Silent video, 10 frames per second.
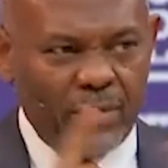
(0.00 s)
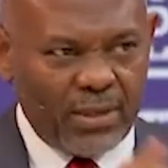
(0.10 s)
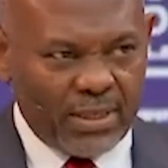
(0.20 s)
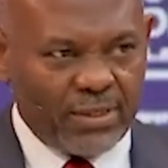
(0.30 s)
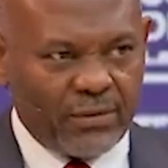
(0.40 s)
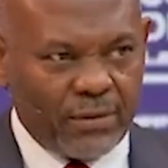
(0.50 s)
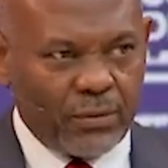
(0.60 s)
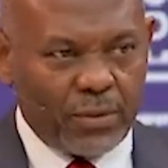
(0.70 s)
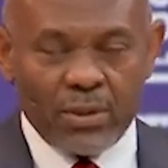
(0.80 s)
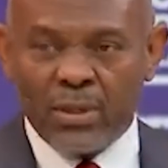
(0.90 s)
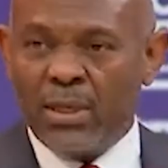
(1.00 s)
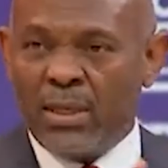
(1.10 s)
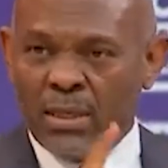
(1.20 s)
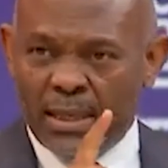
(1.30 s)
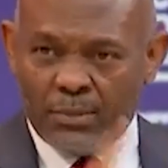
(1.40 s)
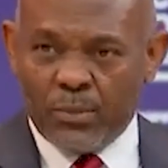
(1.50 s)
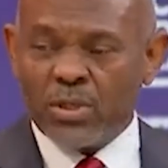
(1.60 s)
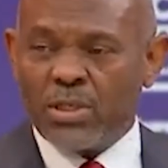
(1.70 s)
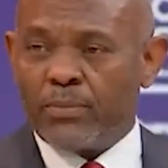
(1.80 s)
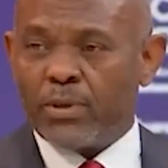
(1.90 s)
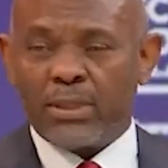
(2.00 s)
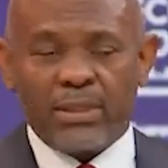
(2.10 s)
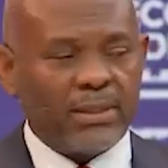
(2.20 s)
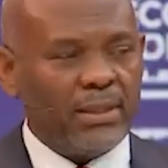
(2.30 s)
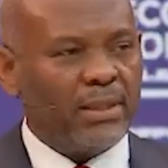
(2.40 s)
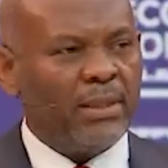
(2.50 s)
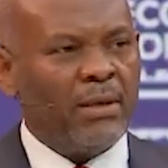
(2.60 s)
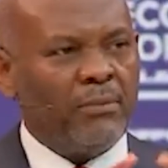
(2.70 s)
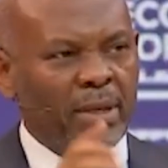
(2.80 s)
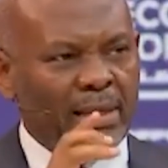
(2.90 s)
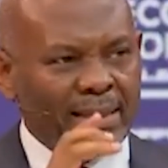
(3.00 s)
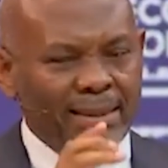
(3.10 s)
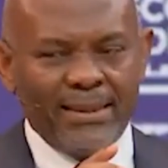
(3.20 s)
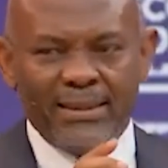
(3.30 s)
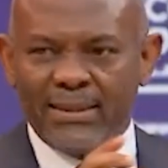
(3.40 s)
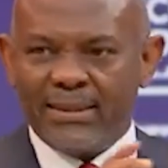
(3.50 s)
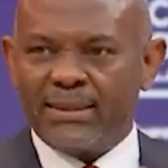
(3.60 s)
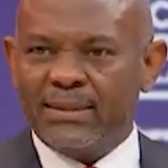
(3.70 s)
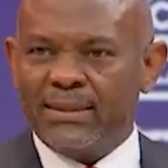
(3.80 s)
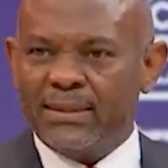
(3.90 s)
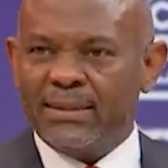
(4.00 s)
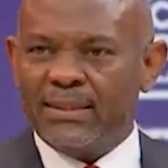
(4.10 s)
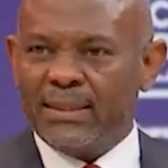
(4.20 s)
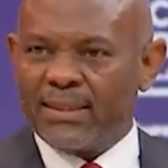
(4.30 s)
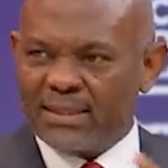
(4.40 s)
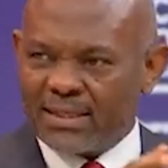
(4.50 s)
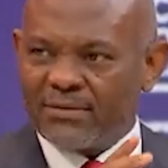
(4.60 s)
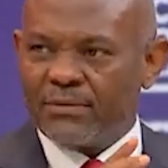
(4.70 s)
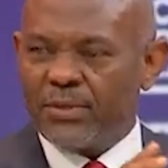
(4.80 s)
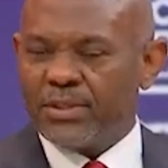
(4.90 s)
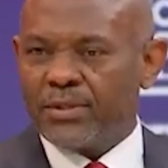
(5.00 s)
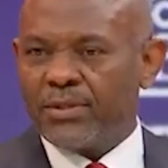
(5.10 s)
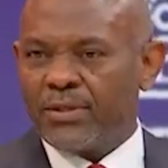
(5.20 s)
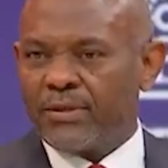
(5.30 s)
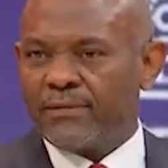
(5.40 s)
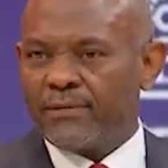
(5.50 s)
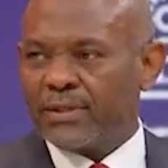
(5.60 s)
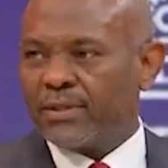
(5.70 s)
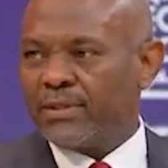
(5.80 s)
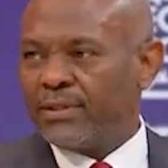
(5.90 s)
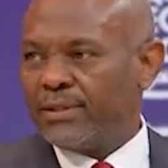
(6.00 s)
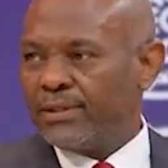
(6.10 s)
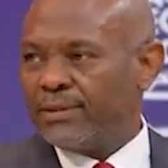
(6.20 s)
with the rest of the world, and most importantly, be catalytic in the transformation of the continent.